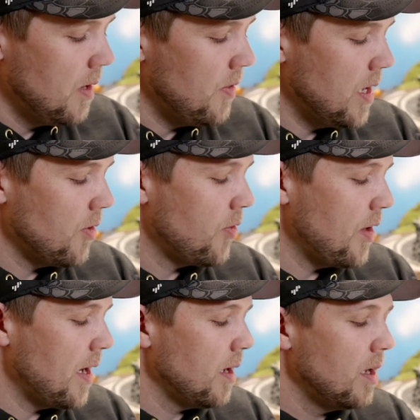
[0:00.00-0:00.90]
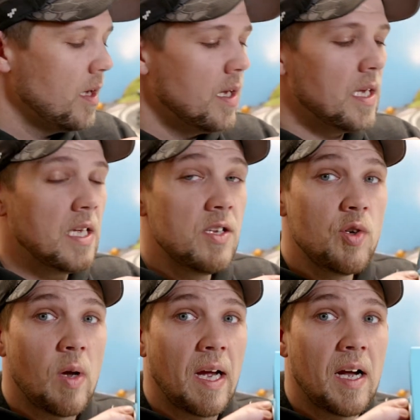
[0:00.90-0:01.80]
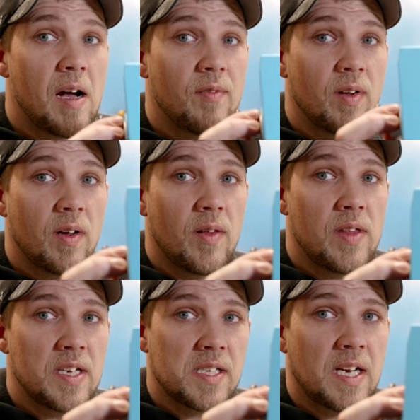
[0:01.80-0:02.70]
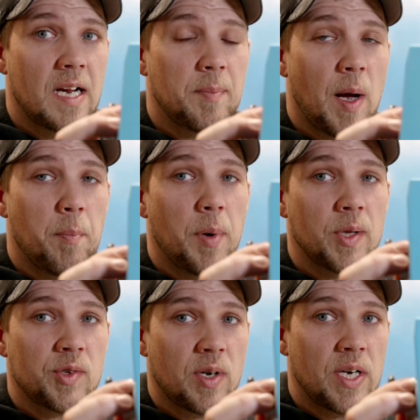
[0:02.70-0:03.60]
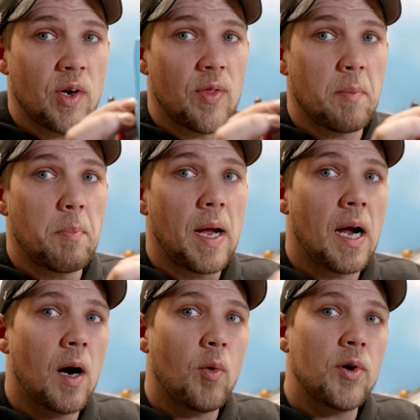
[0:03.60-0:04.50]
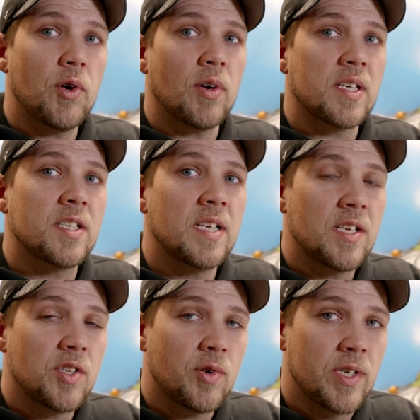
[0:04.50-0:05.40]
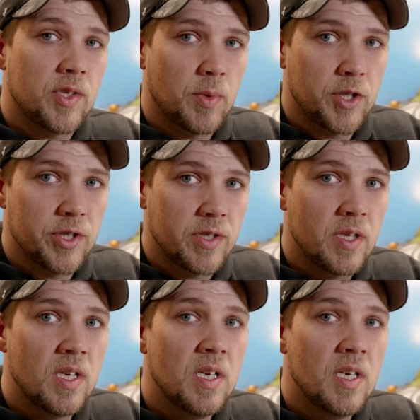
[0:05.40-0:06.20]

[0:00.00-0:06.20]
The other thing is you have these side mount buttons right here that power your accessory switches.